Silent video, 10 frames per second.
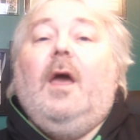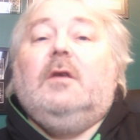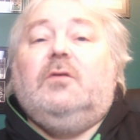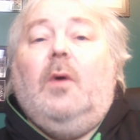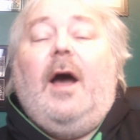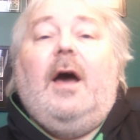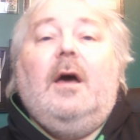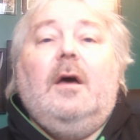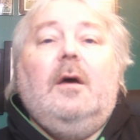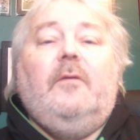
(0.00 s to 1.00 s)
So
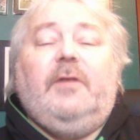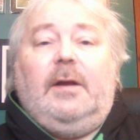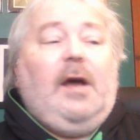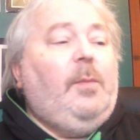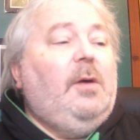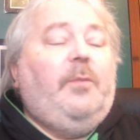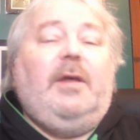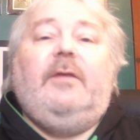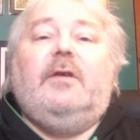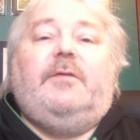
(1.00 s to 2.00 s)
I've done a couple of
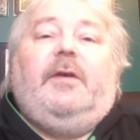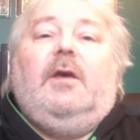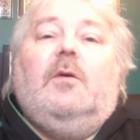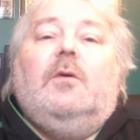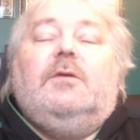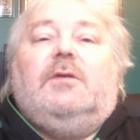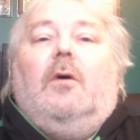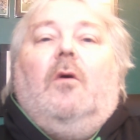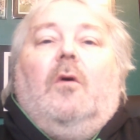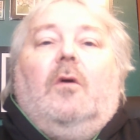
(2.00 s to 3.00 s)
previous videos
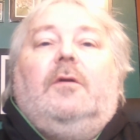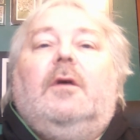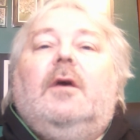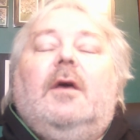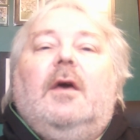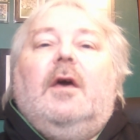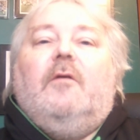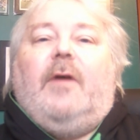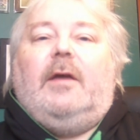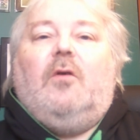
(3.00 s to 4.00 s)
on
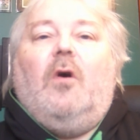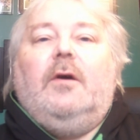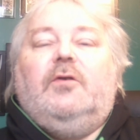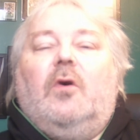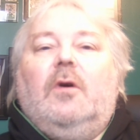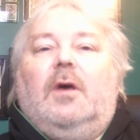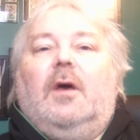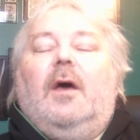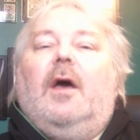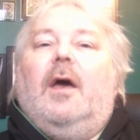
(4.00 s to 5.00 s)
Van Hooijdonk
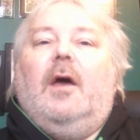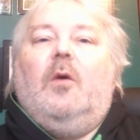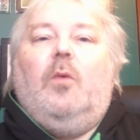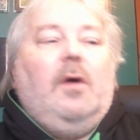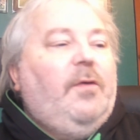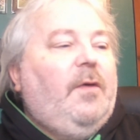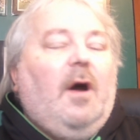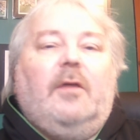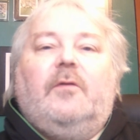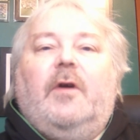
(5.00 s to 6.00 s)
with
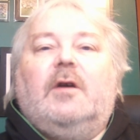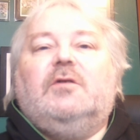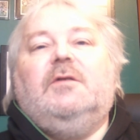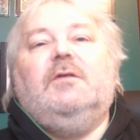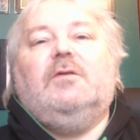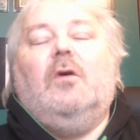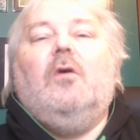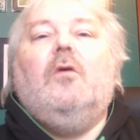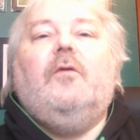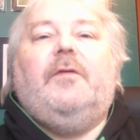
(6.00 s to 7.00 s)
other versions
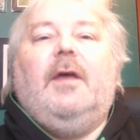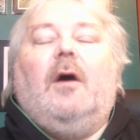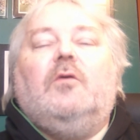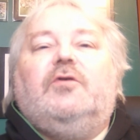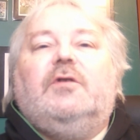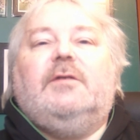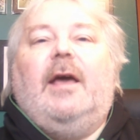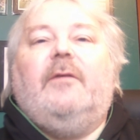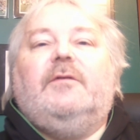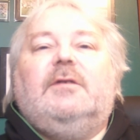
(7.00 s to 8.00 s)
of the Ultras
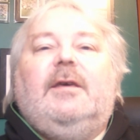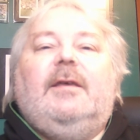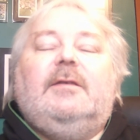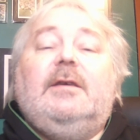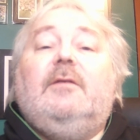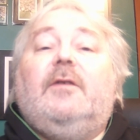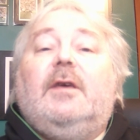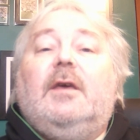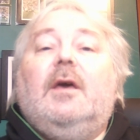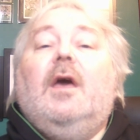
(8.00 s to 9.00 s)
FC TV